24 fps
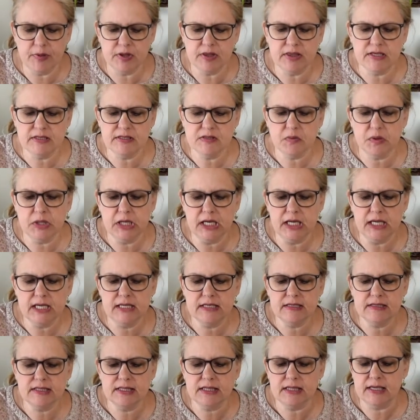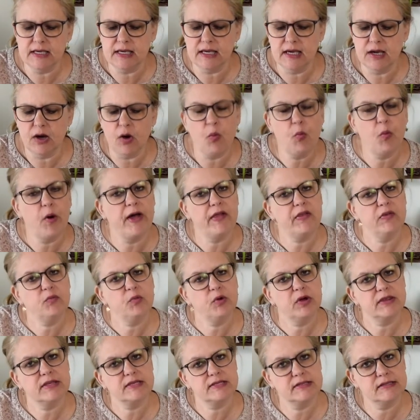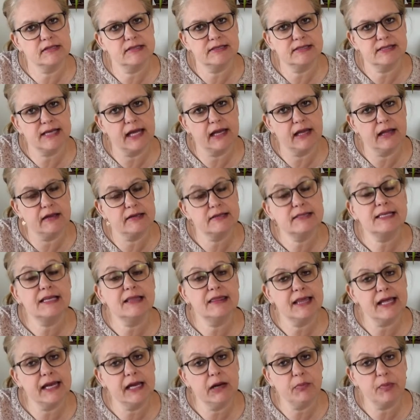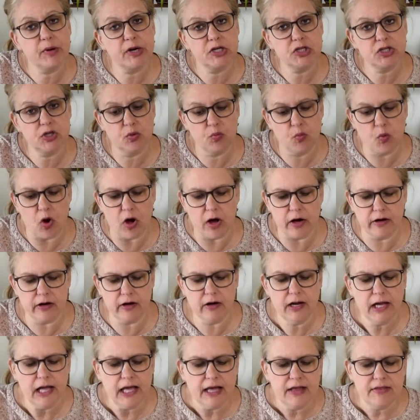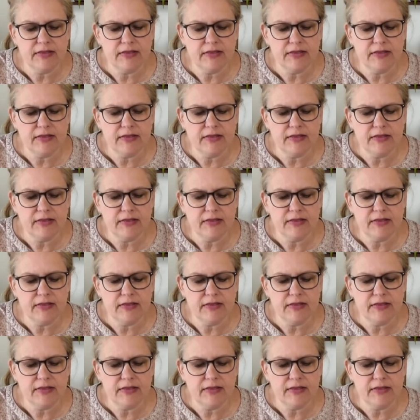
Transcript: but this one is the one with the synthetic brush and water.